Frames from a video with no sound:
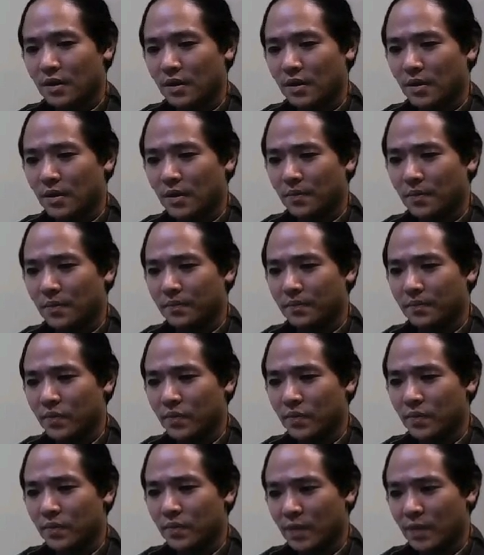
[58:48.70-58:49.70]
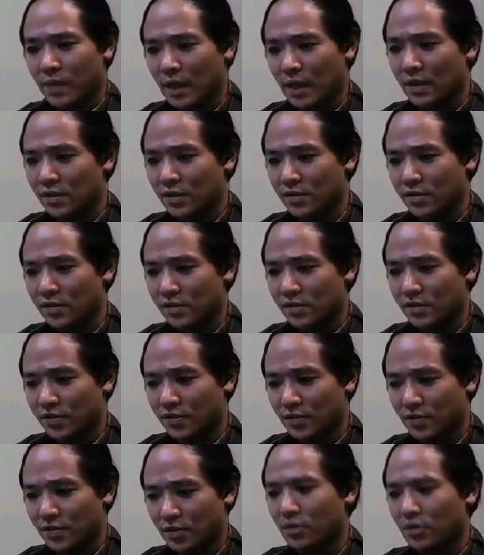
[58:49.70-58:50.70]
Again, this
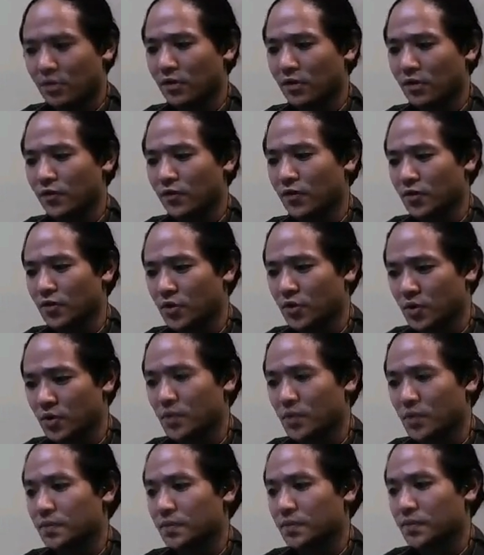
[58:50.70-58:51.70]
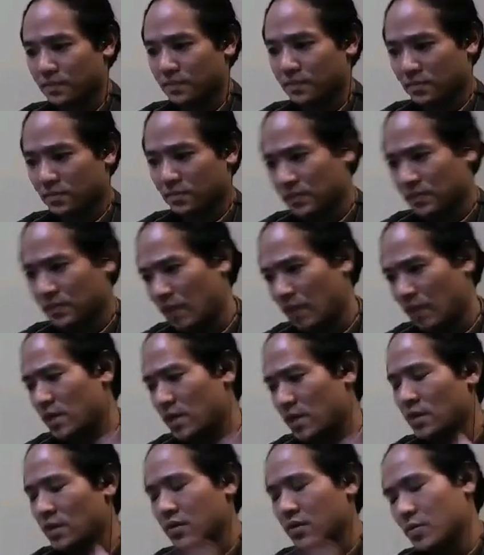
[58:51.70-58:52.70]
is all for
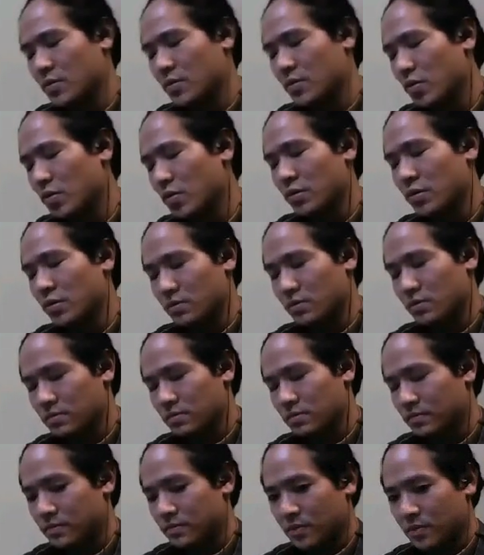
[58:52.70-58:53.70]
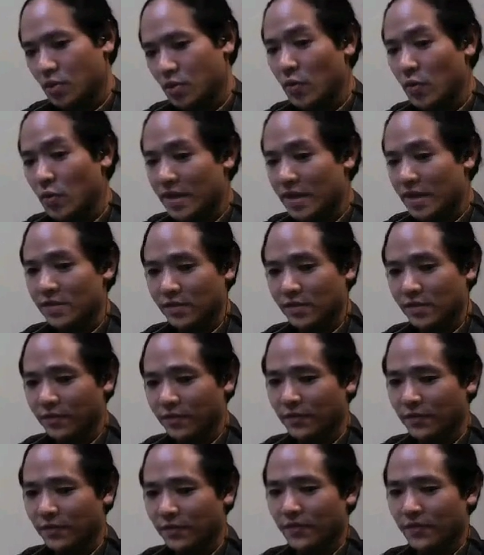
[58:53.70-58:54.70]
making your book
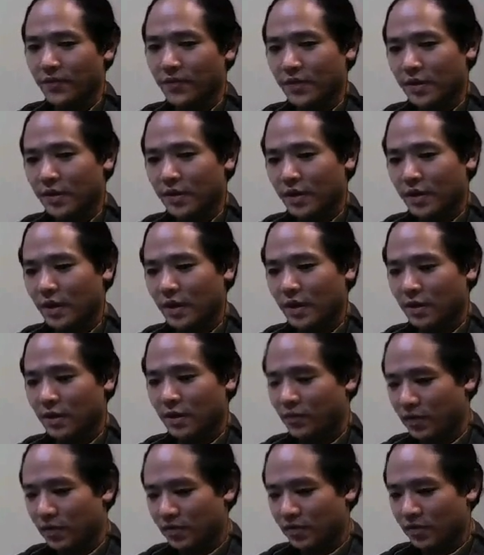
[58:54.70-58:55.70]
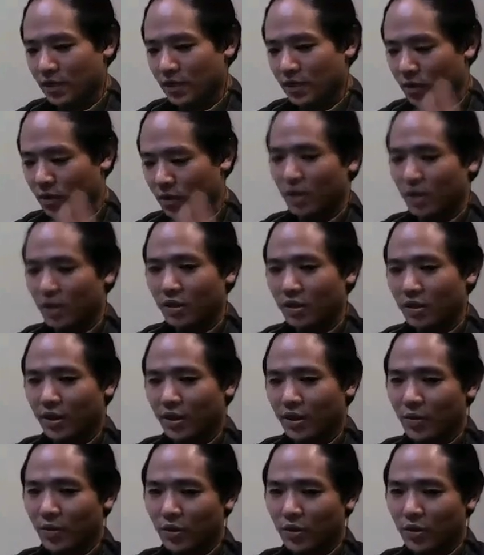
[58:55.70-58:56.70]
cohesive and it feels like one
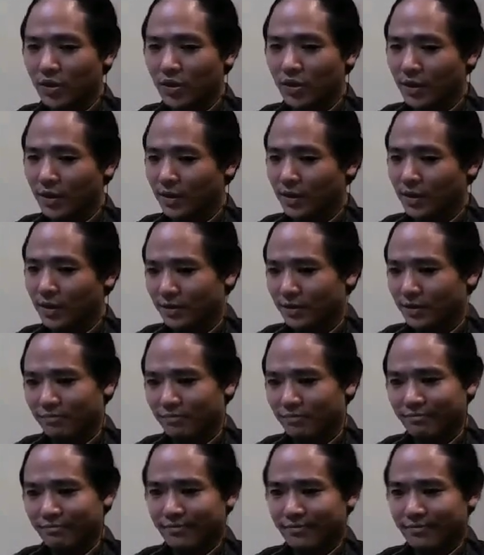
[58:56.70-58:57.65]
entire product and not